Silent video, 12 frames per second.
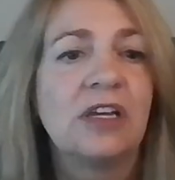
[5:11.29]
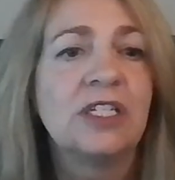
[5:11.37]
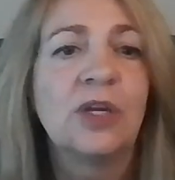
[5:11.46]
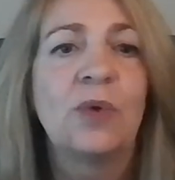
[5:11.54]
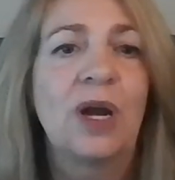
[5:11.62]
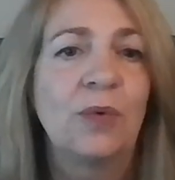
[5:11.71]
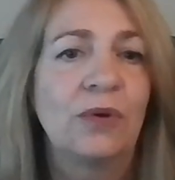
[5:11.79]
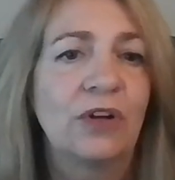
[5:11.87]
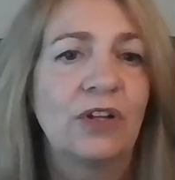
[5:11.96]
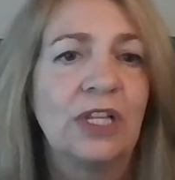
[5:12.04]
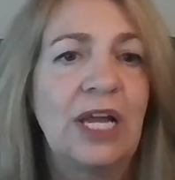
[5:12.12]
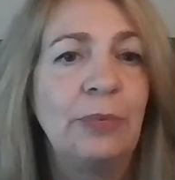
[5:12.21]
also why
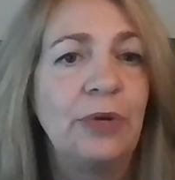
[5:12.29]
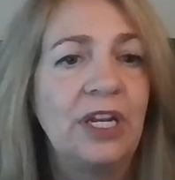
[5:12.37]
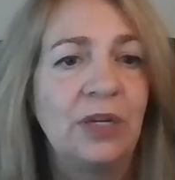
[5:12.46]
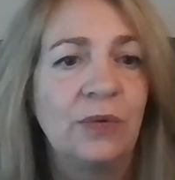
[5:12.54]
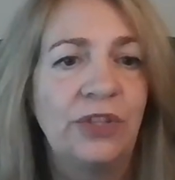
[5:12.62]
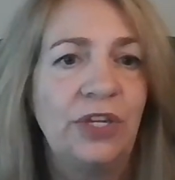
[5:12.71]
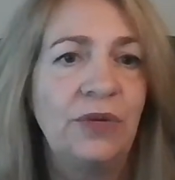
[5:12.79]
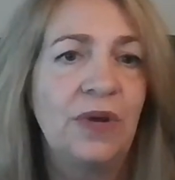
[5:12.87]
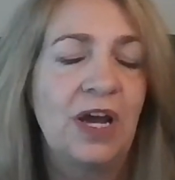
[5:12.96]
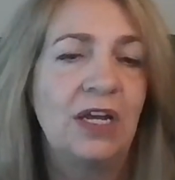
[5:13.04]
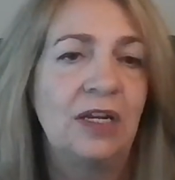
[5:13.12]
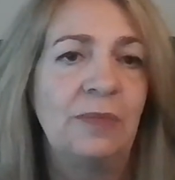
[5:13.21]
we're collaborating with
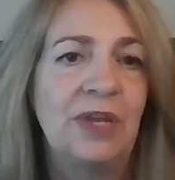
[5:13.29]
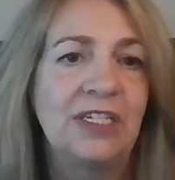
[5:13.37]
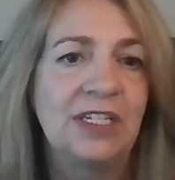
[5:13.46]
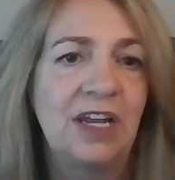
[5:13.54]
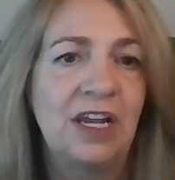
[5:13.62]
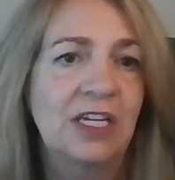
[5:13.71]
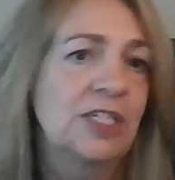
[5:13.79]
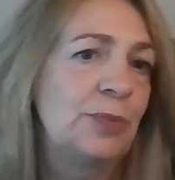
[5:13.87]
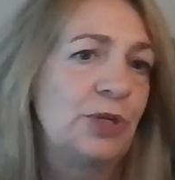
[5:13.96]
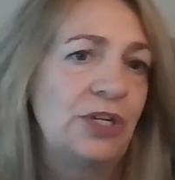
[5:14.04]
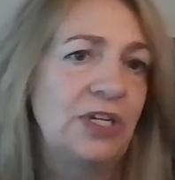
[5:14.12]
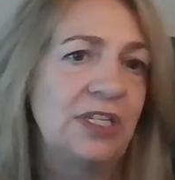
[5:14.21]
you, Adam, as an
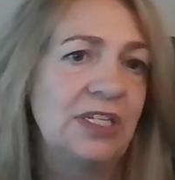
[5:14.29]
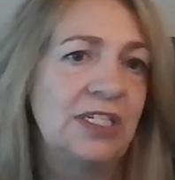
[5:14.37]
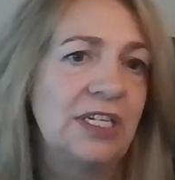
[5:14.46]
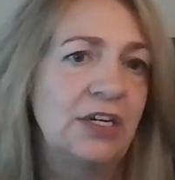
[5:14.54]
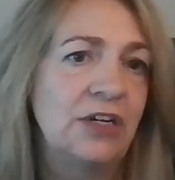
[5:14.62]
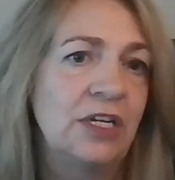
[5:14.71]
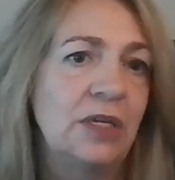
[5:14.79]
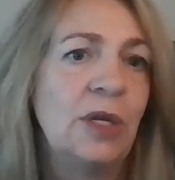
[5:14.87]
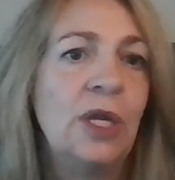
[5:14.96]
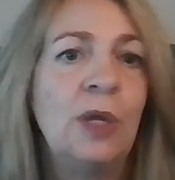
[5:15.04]
expert in this area,